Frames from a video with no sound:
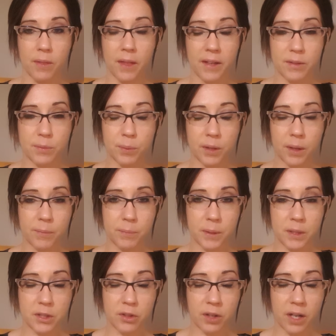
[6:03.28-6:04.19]
that's what I've
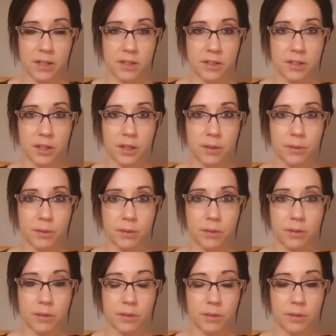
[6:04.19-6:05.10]
been trying to do
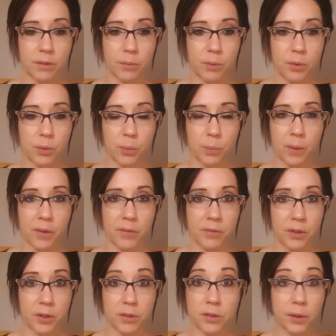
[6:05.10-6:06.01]
with all my food.